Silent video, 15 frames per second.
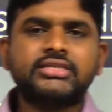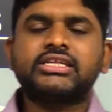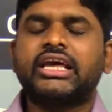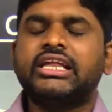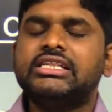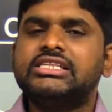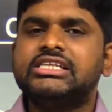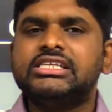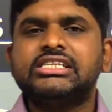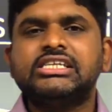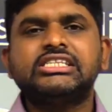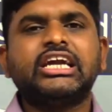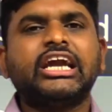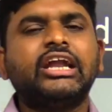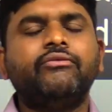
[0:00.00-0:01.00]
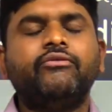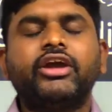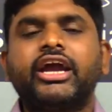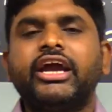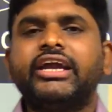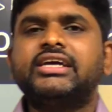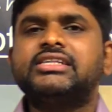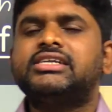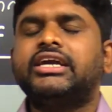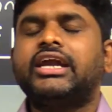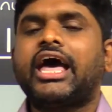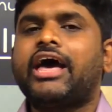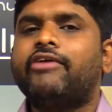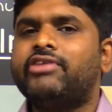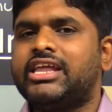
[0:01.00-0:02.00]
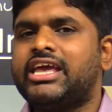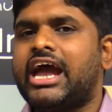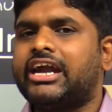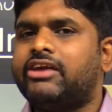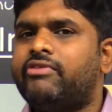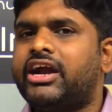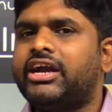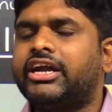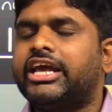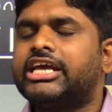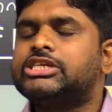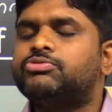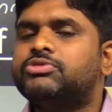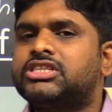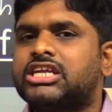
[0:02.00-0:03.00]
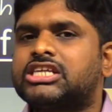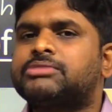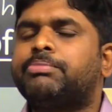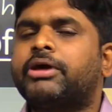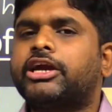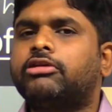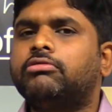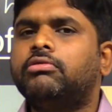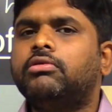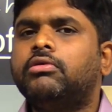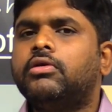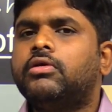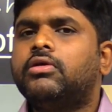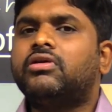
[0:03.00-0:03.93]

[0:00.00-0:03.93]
Yes, NCC certificate doesn't have any advantage with respect to